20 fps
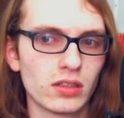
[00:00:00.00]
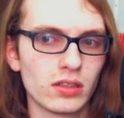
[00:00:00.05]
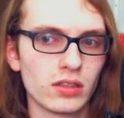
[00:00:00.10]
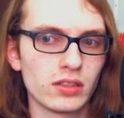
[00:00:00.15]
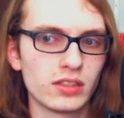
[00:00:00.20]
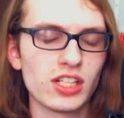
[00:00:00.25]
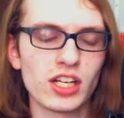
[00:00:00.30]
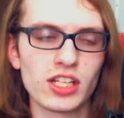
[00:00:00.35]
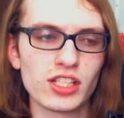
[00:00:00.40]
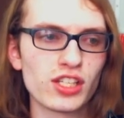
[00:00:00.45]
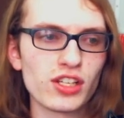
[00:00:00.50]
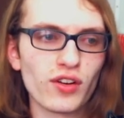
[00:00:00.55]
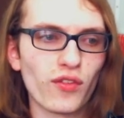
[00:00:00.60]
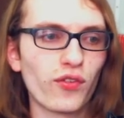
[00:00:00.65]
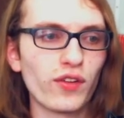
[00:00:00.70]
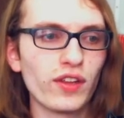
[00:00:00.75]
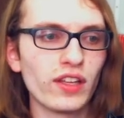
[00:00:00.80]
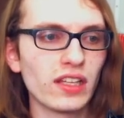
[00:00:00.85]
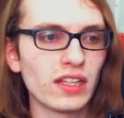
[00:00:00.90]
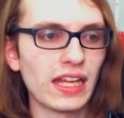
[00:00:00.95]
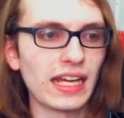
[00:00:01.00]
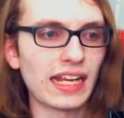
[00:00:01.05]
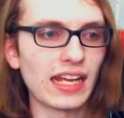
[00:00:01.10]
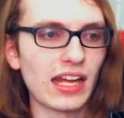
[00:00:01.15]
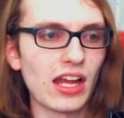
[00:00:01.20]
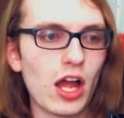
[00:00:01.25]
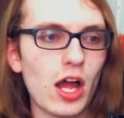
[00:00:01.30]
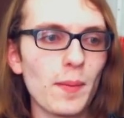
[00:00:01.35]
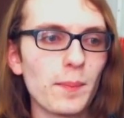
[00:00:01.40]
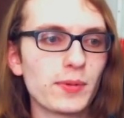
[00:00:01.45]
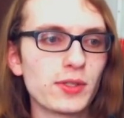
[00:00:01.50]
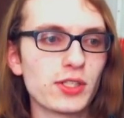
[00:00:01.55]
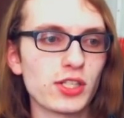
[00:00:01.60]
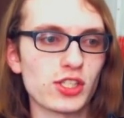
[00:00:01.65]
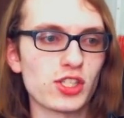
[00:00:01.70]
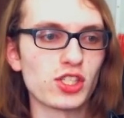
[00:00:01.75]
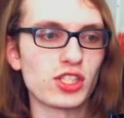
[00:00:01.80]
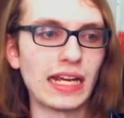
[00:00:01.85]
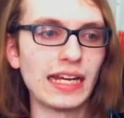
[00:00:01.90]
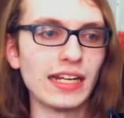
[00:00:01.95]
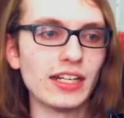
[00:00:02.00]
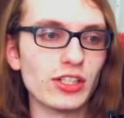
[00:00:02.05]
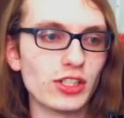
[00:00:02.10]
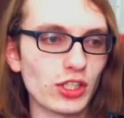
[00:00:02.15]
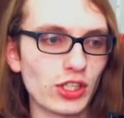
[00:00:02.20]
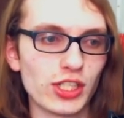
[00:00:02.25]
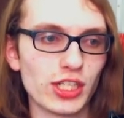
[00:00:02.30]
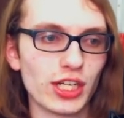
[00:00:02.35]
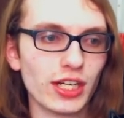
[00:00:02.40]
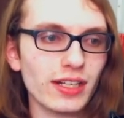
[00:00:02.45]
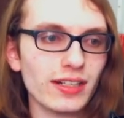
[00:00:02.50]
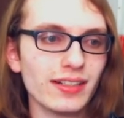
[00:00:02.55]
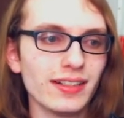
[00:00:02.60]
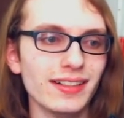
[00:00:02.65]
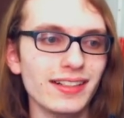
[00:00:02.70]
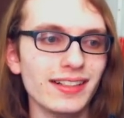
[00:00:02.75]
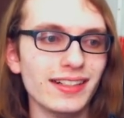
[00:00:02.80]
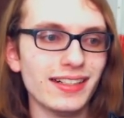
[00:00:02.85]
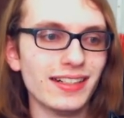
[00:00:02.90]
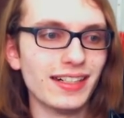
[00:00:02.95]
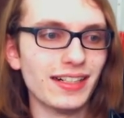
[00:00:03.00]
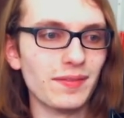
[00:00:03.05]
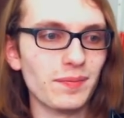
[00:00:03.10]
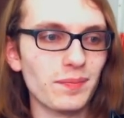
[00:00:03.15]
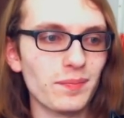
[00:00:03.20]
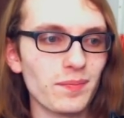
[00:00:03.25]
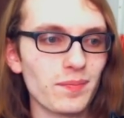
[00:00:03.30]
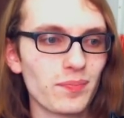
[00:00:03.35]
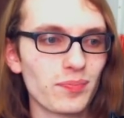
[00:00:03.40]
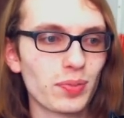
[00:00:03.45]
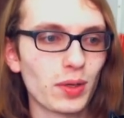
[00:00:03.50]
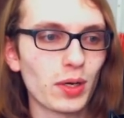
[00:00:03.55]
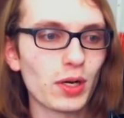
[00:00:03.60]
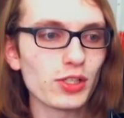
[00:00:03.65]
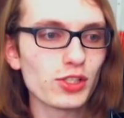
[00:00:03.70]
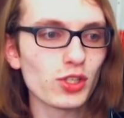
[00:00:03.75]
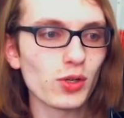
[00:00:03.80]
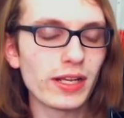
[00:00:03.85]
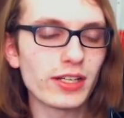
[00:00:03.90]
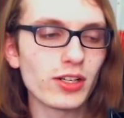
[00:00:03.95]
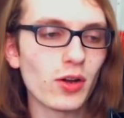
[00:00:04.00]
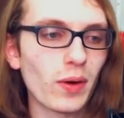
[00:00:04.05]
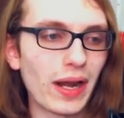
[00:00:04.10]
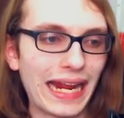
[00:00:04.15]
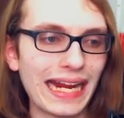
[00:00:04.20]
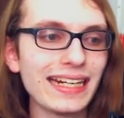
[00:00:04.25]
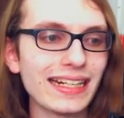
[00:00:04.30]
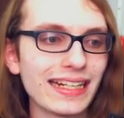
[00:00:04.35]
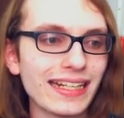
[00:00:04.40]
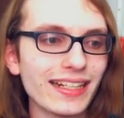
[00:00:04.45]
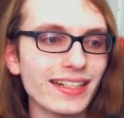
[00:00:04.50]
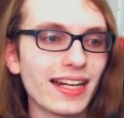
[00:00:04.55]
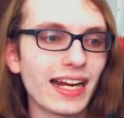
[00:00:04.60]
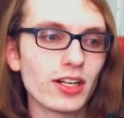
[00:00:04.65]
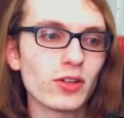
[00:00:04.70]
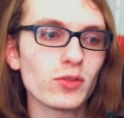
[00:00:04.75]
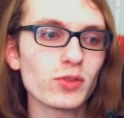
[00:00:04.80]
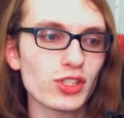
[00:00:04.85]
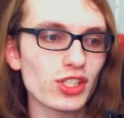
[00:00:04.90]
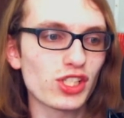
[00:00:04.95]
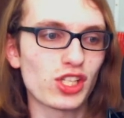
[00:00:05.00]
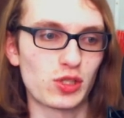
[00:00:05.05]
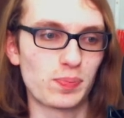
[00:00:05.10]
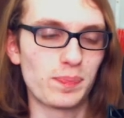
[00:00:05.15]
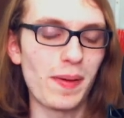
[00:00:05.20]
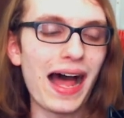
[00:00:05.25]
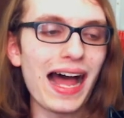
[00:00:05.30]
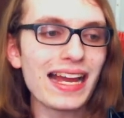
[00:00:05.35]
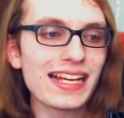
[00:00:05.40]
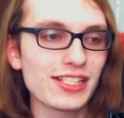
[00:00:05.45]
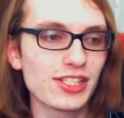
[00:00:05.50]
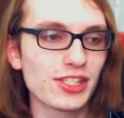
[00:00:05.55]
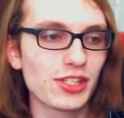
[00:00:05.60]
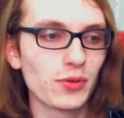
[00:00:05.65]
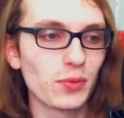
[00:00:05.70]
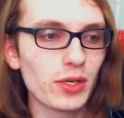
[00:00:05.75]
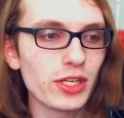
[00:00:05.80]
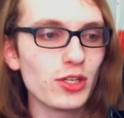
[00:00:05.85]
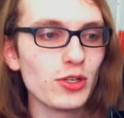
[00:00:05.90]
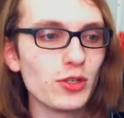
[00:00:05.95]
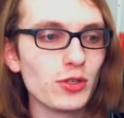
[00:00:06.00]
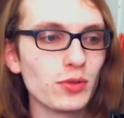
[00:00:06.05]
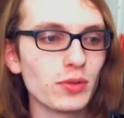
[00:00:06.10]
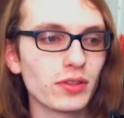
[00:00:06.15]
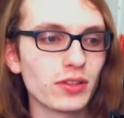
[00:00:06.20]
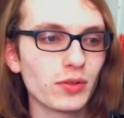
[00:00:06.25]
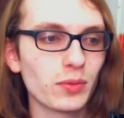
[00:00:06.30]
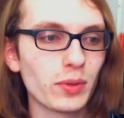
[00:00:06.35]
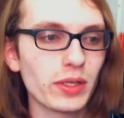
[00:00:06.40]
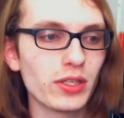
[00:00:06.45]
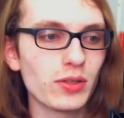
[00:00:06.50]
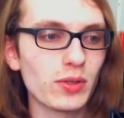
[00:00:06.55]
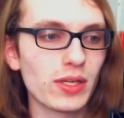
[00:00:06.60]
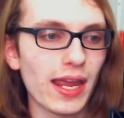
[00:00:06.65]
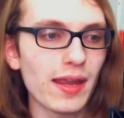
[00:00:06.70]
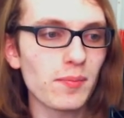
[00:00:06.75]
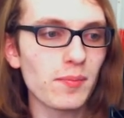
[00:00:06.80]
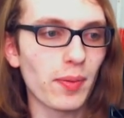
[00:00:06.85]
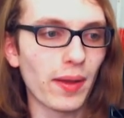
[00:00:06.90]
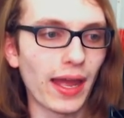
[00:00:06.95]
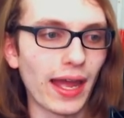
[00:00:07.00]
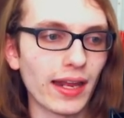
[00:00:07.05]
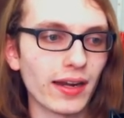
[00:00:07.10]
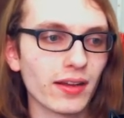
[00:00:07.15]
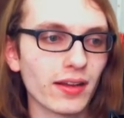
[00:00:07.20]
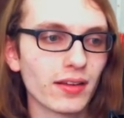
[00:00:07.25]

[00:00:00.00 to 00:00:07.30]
doesn't feel like up to standard. But also, I don't hate it. I don't despise the Wii U gamepad.